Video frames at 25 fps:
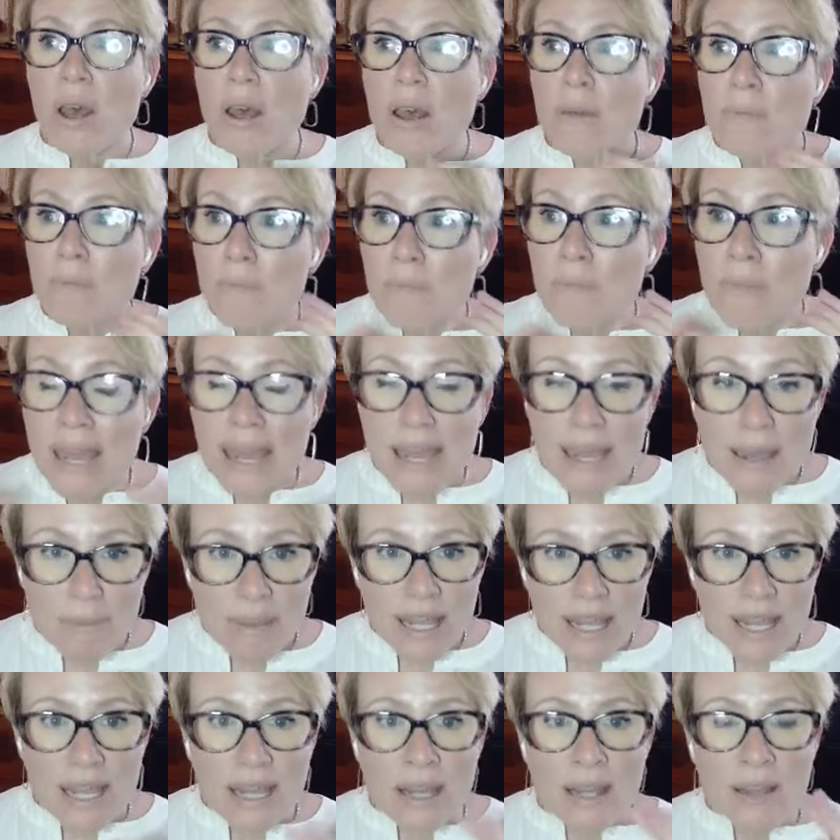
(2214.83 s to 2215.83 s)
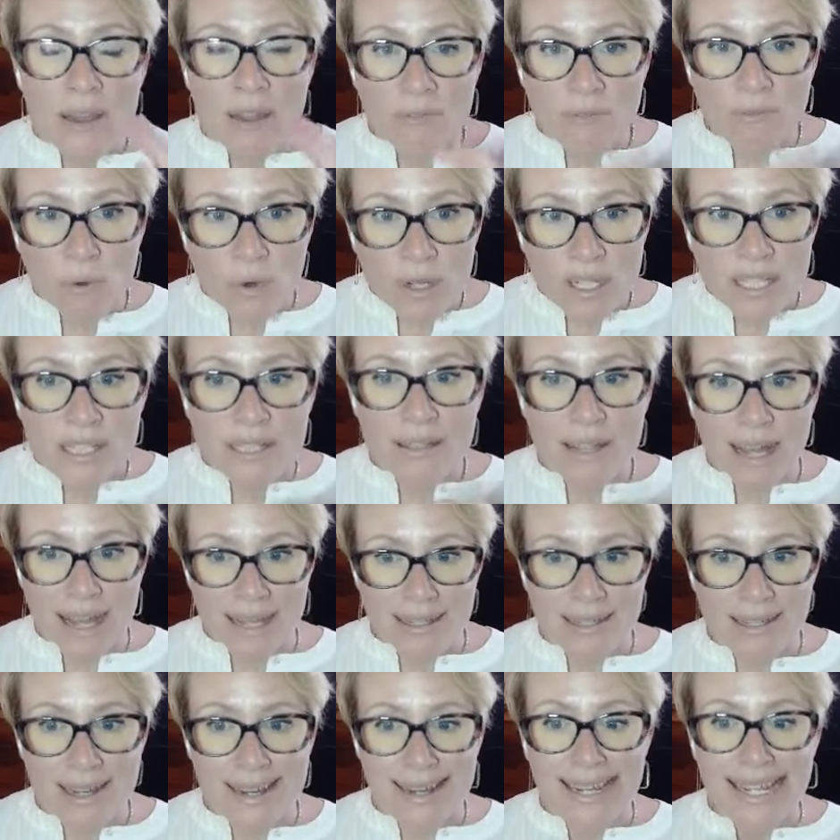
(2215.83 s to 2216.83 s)
maybe the voice
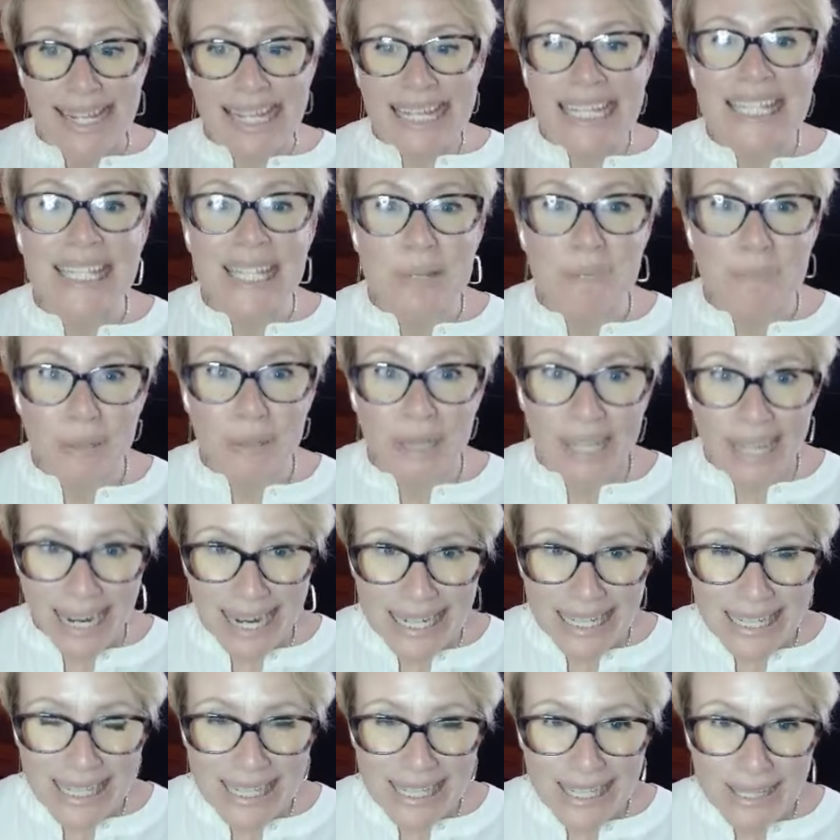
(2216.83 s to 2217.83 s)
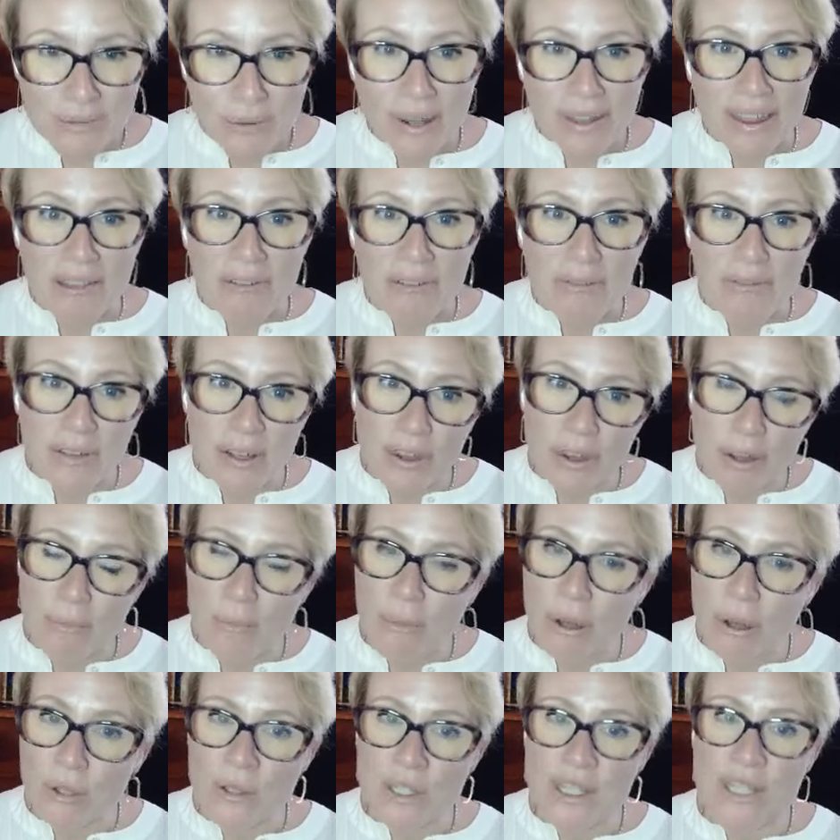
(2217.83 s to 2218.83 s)
lesson is the place where they feel the
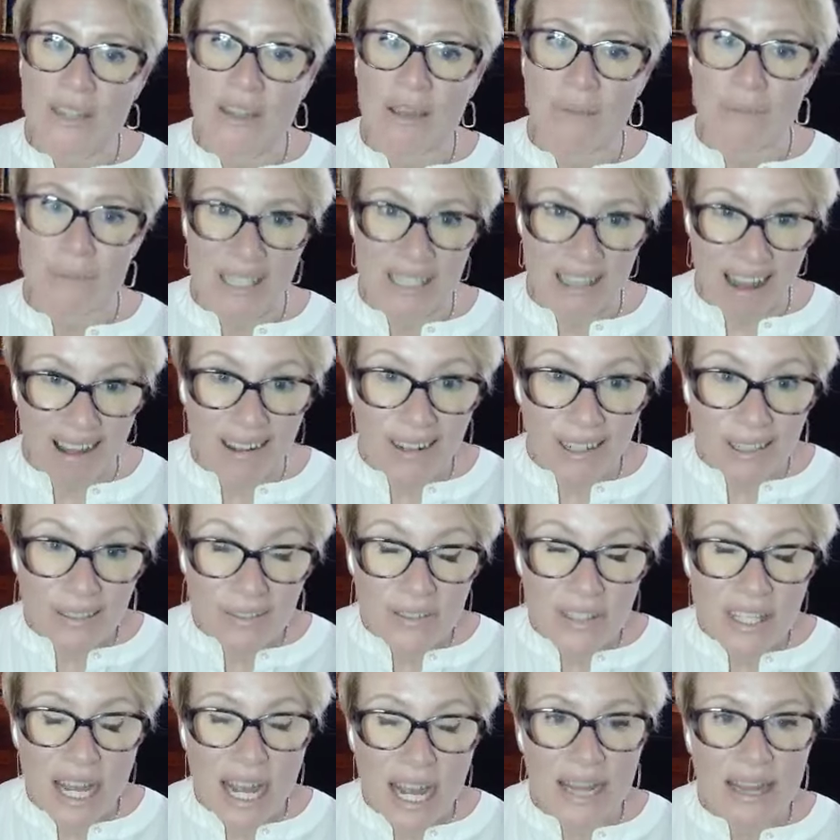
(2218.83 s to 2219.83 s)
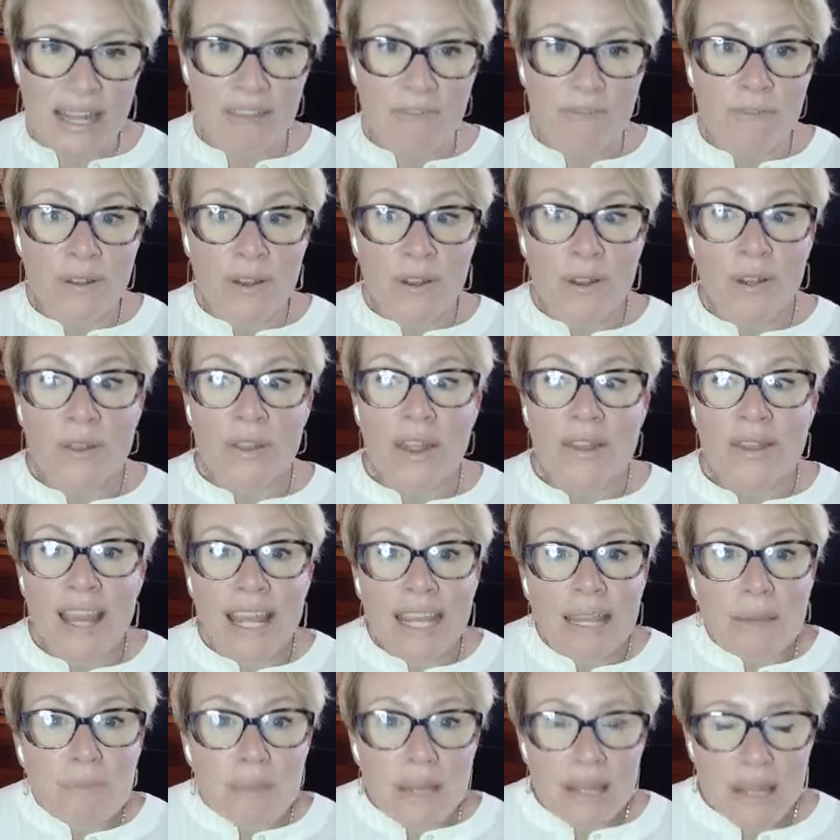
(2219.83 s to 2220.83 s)
most themselves and they feel that they
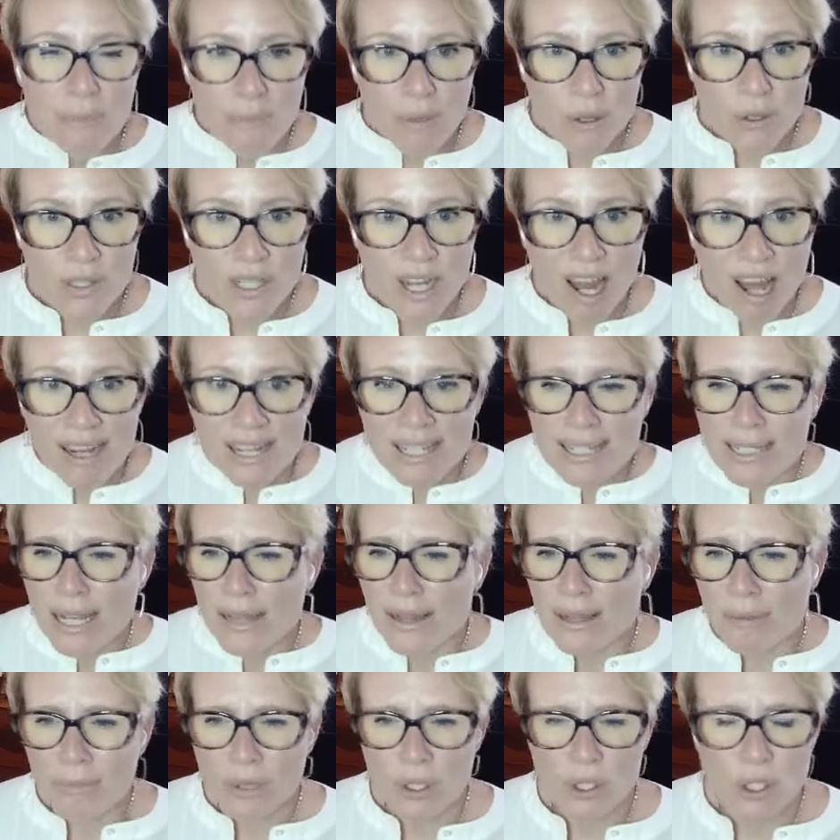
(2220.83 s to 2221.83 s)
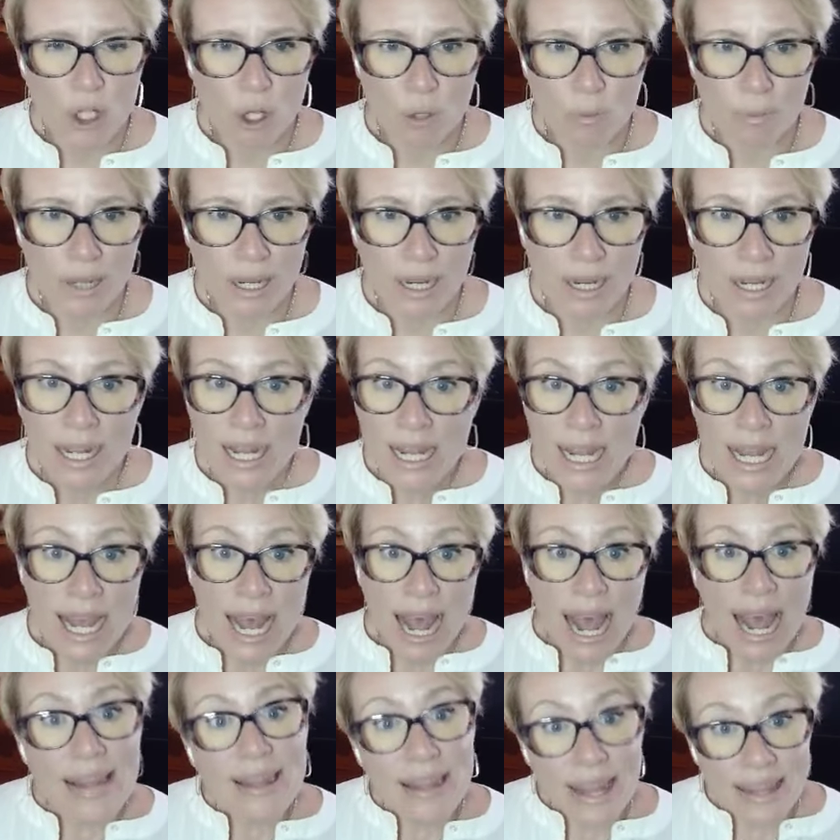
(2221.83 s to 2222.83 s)
can be the most honest and the most open.
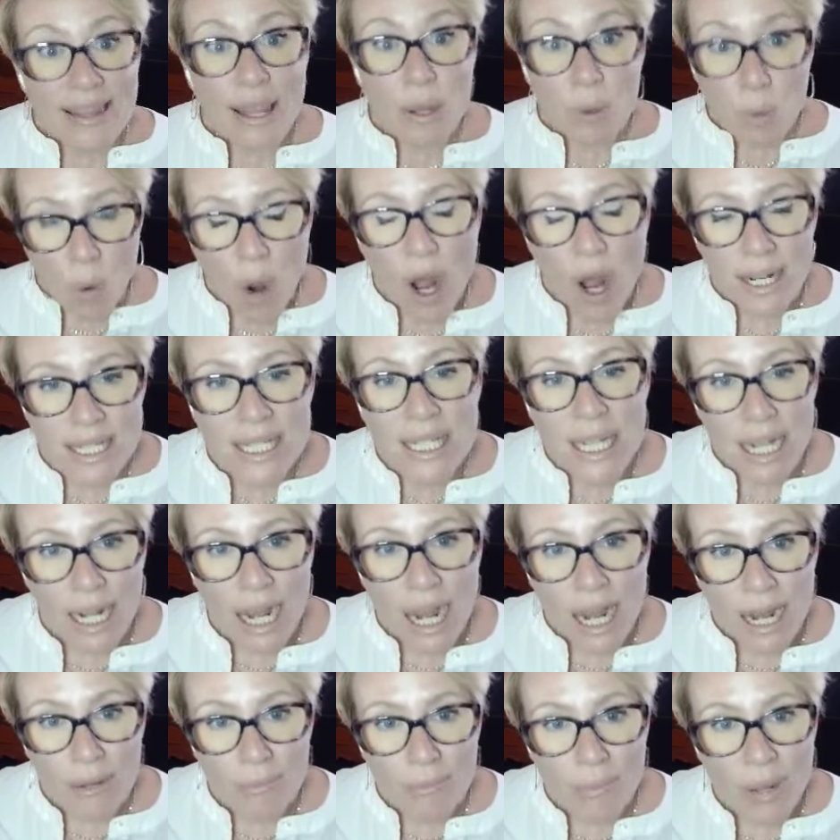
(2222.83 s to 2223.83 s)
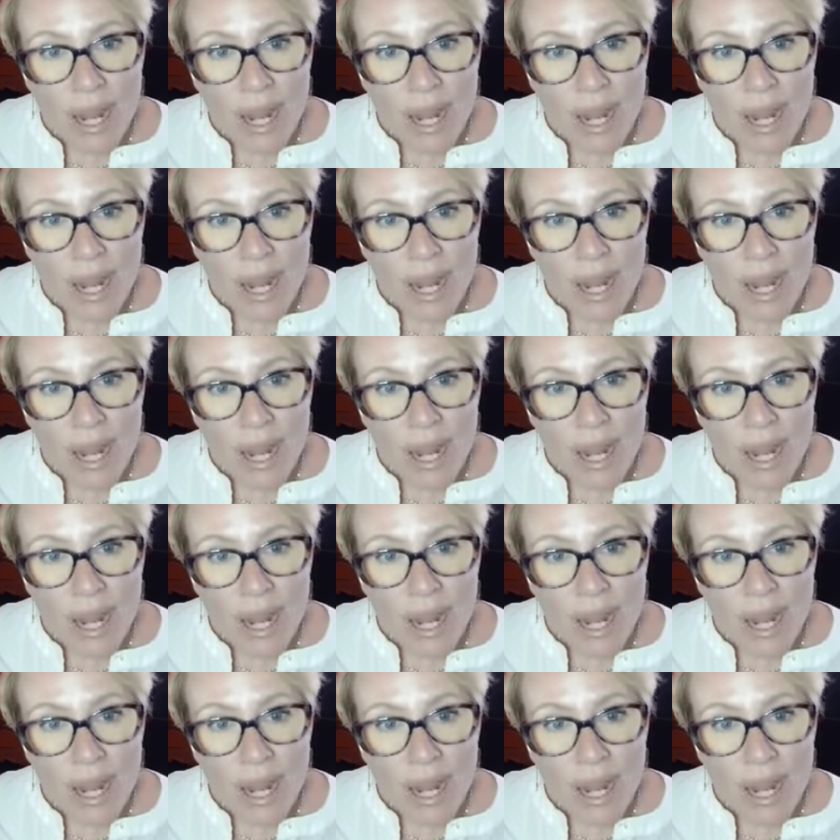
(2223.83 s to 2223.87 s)
And then they want to come.